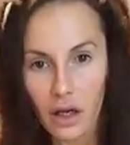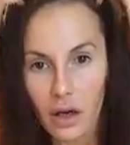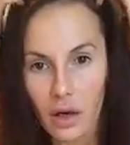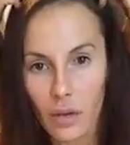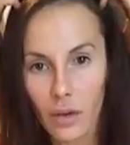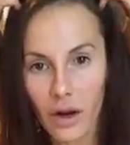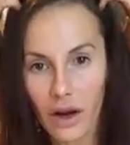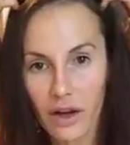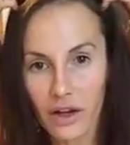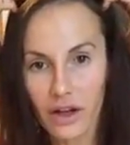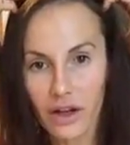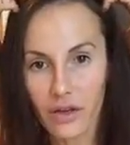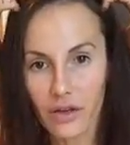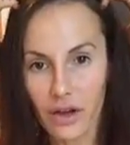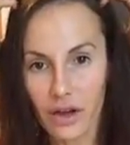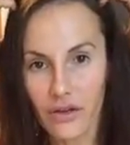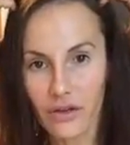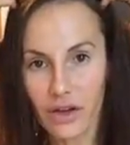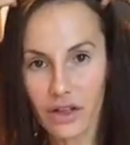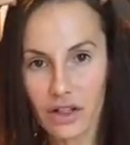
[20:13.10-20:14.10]
Why only
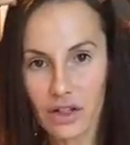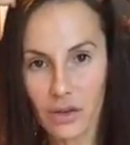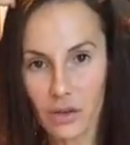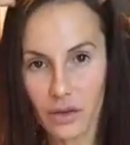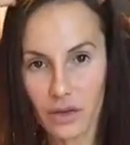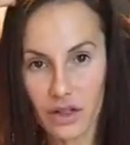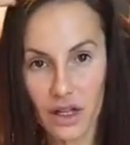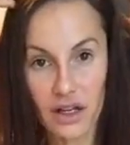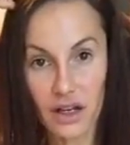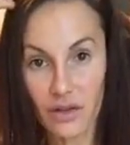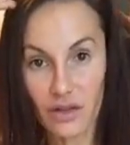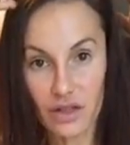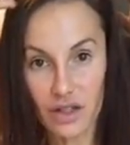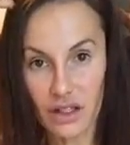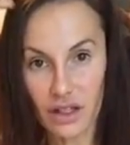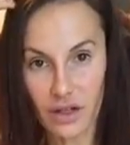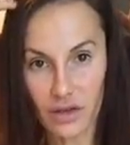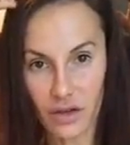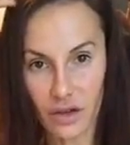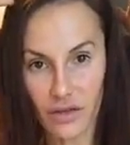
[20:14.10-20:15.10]
green vegetables? I don't just
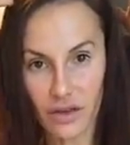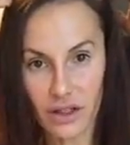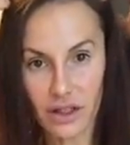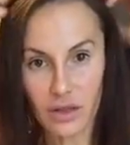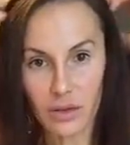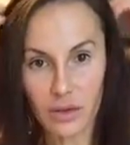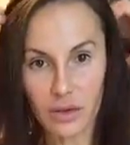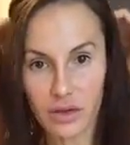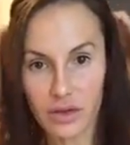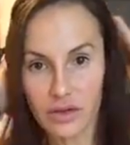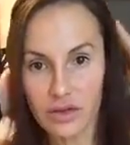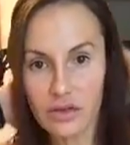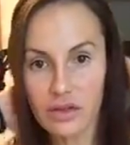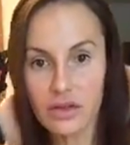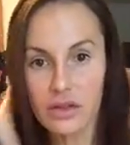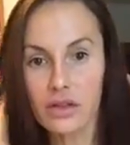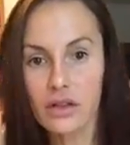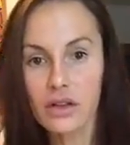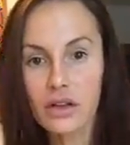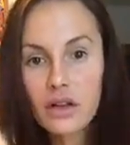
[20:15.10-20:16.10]
eat green vegetables.
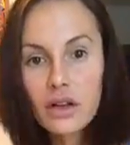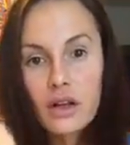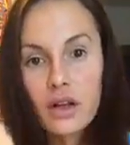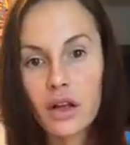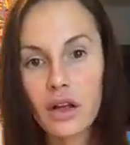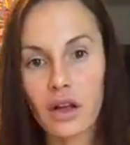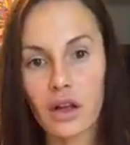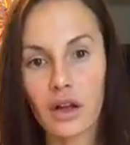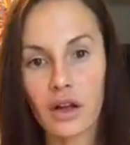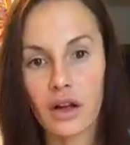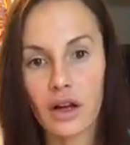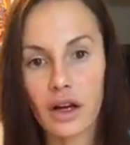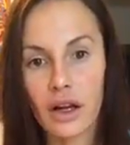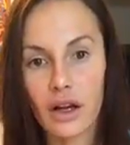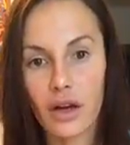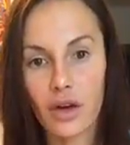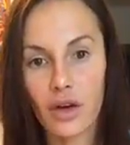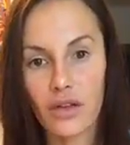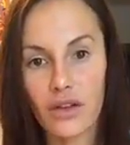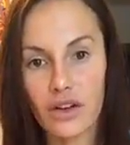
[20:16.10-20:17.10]
I eat
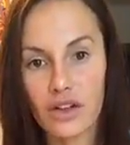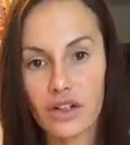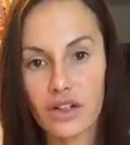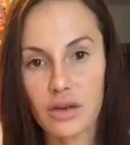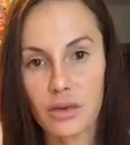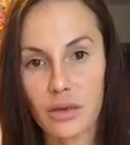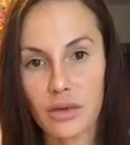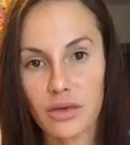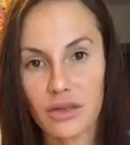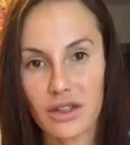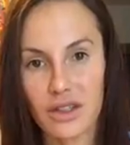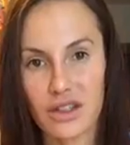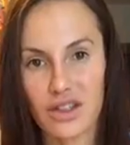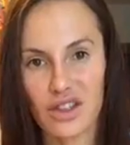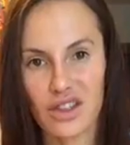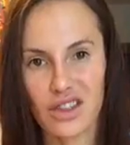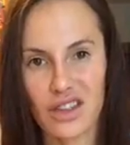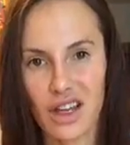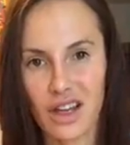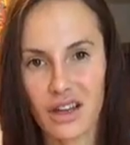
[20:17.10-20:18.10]
all vegetables. It's
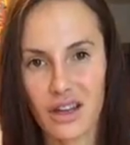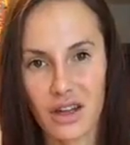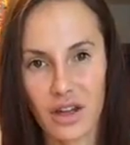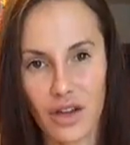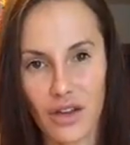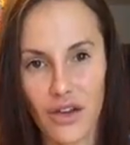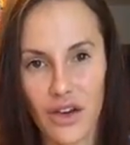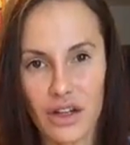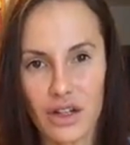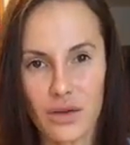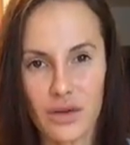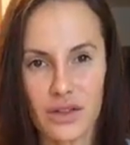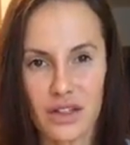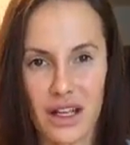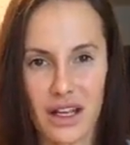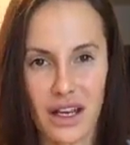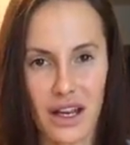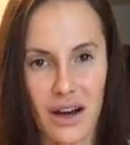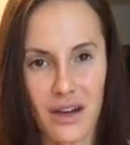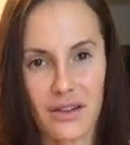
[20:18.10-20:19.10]
just that the other vegetables like
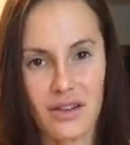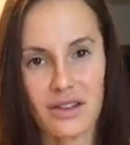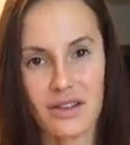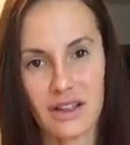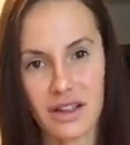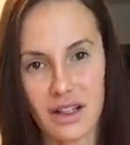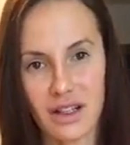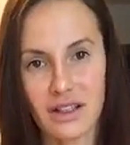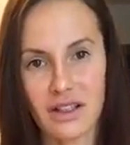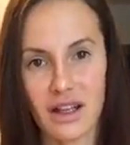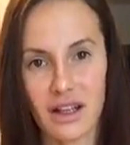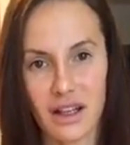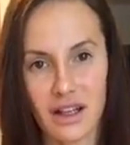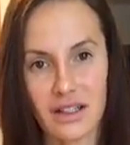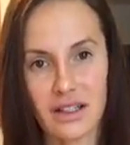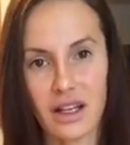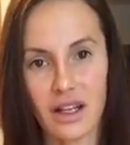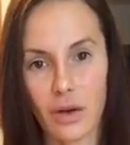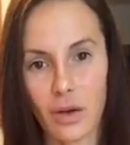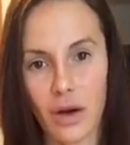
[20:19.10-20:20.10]
carrots and things like that
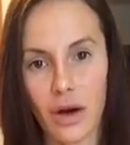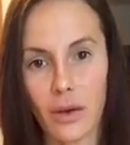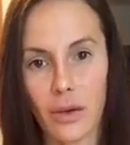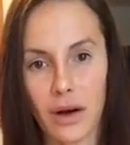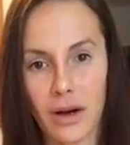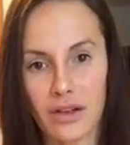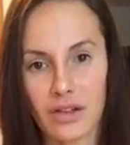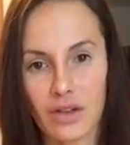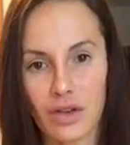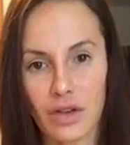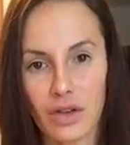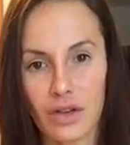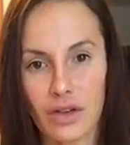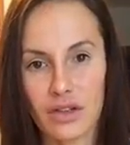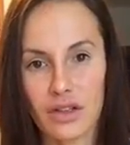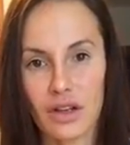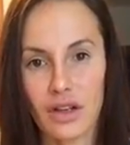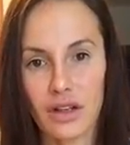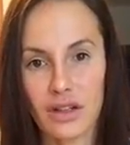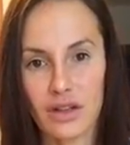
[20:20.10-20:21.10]
take quite a while to cook, so
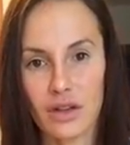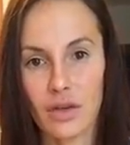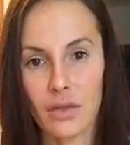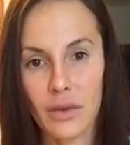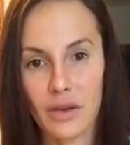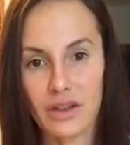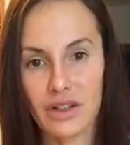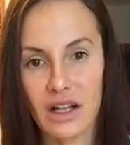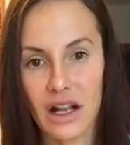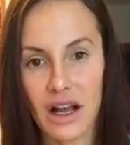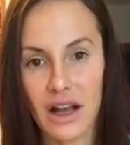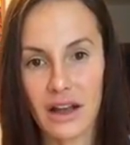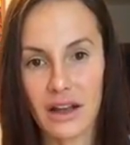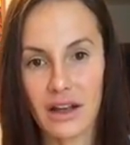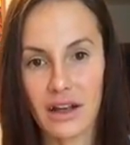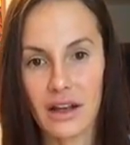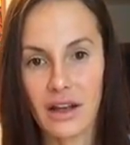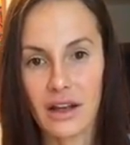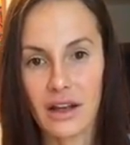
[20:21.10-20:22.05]
it's almost like...